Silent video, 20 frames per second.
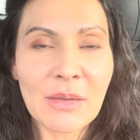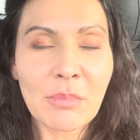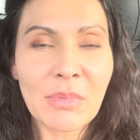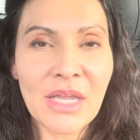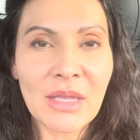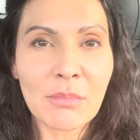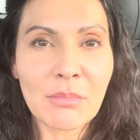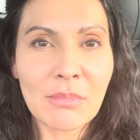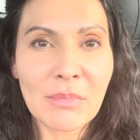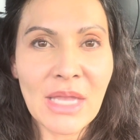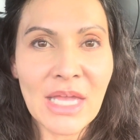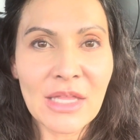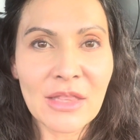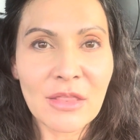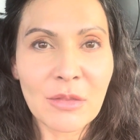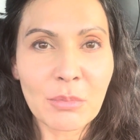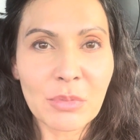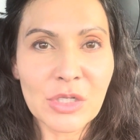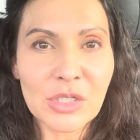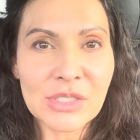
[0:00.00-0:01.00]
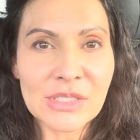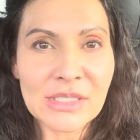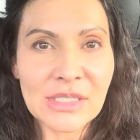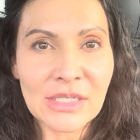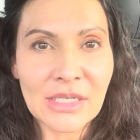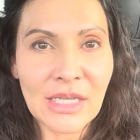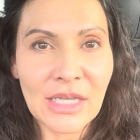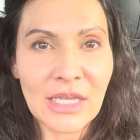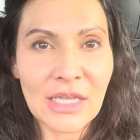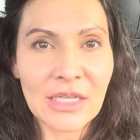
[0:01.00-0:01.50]
I met the person
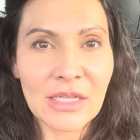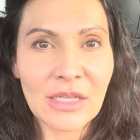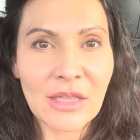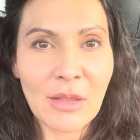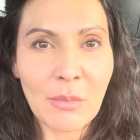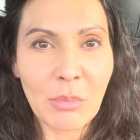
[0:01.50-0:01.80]
in the